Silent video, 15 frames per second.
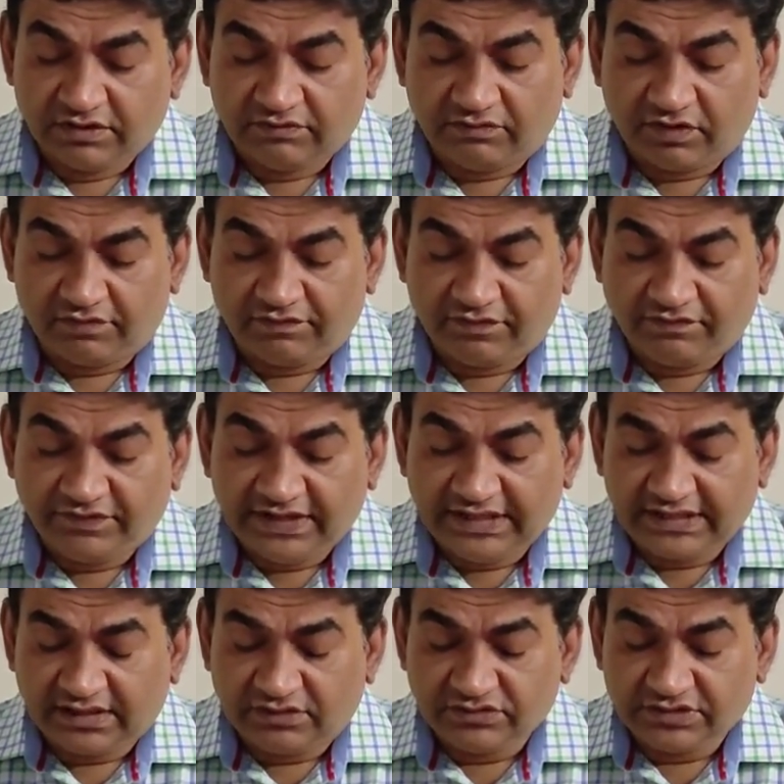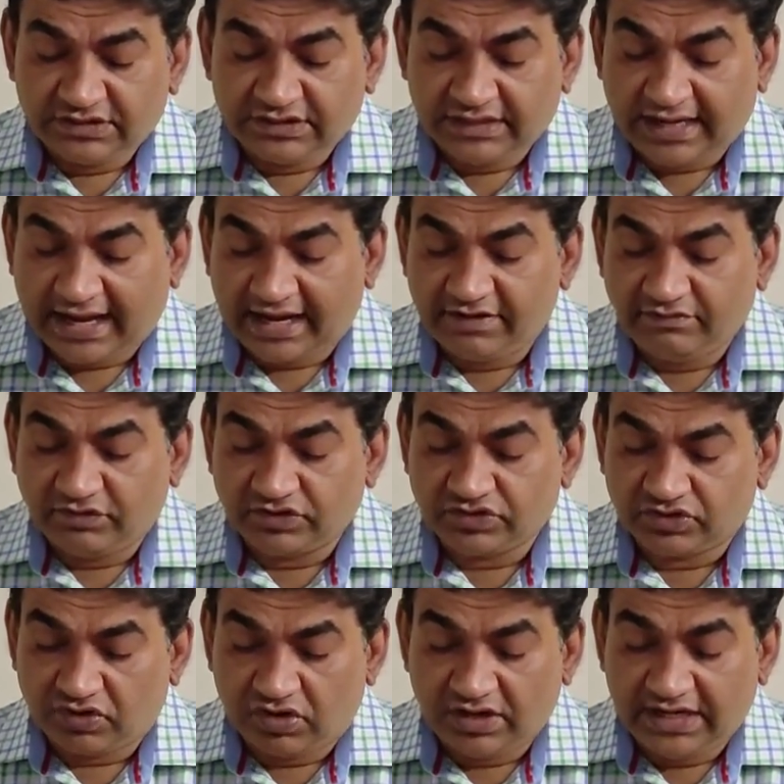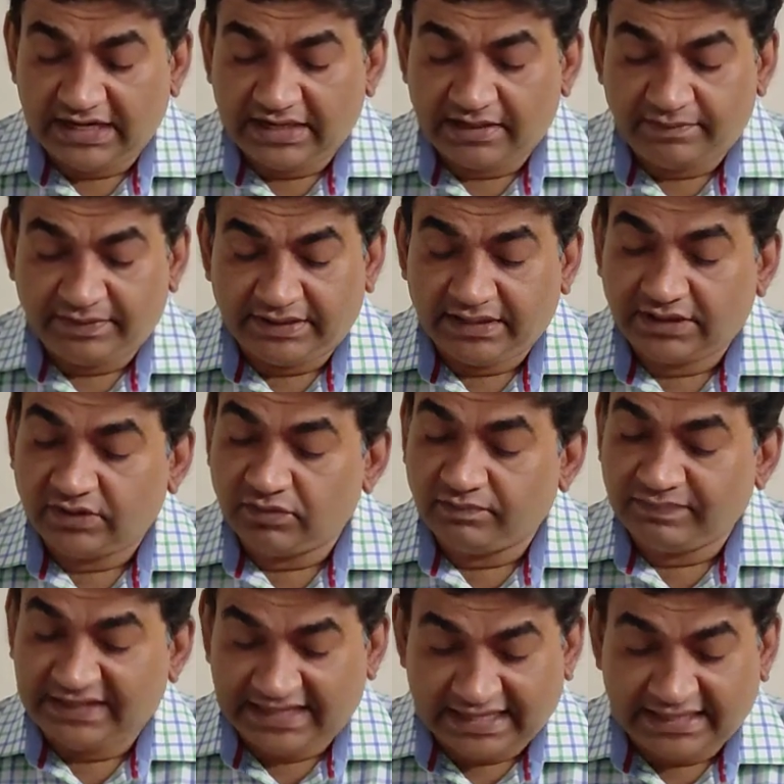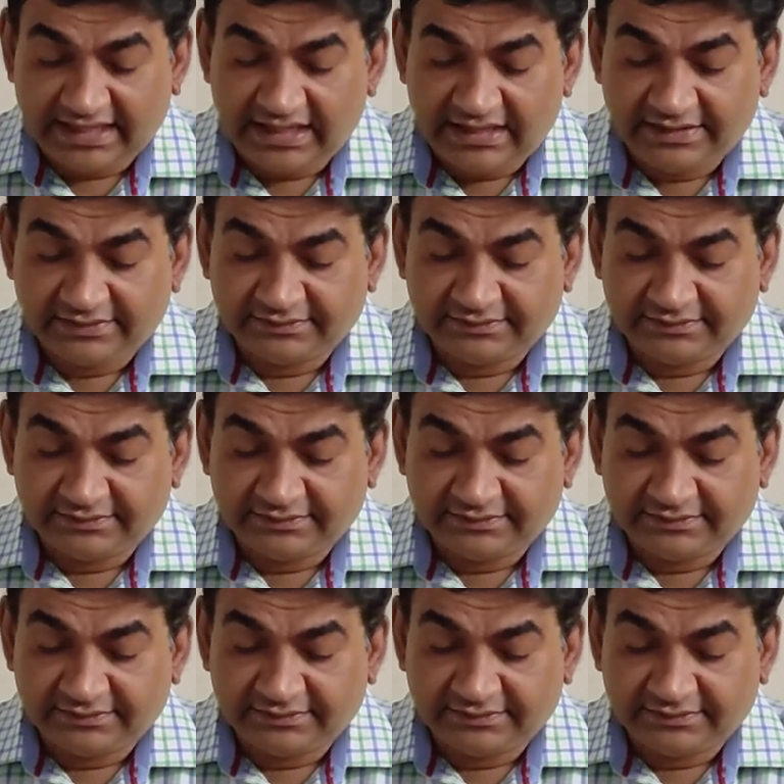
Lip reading: for 50,000 and was wrongly debited to P&L.